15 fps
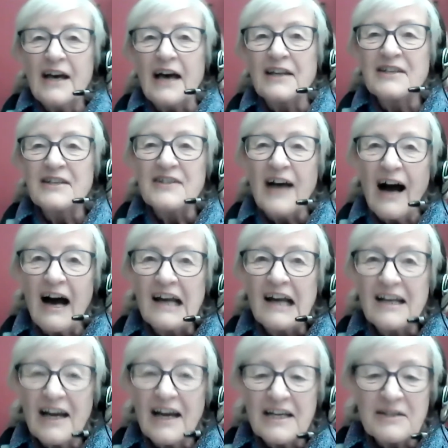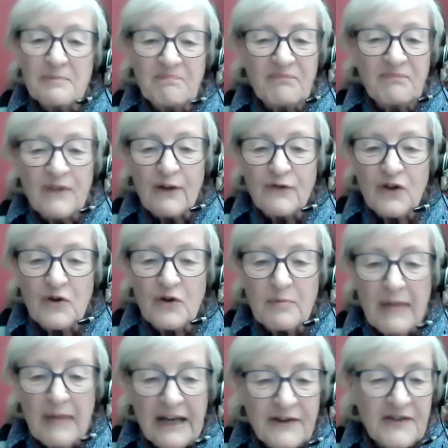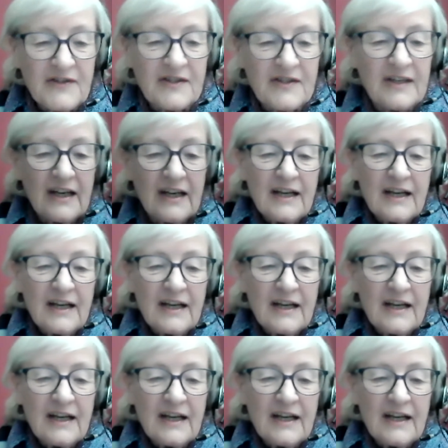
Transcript: and to highlight a few myths,